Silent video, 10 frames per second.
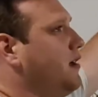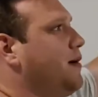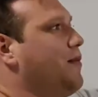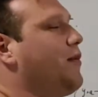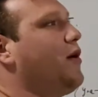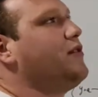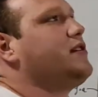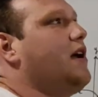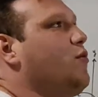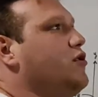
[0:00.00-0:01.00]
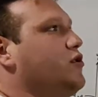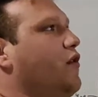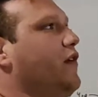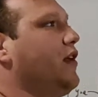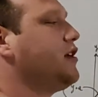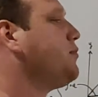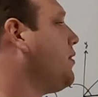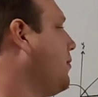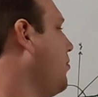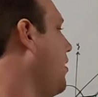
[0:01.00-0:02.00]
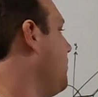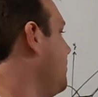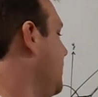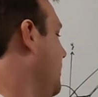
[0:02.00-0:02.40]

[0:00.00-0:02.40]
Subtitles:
come up all the time when solving like spring problems